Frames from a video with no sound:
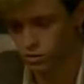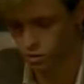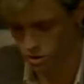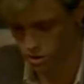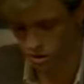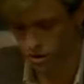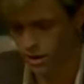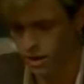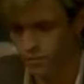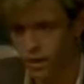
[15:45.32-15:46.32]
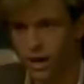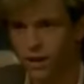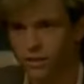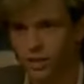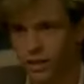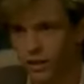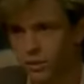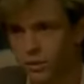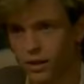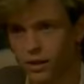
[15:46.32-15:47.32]
Sure, I'm not out to get
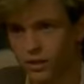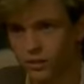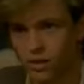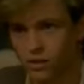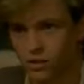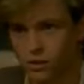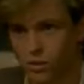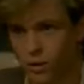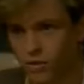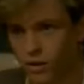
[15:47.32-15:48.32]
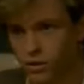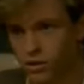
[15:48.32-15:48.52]
anybody. I, I just want my fair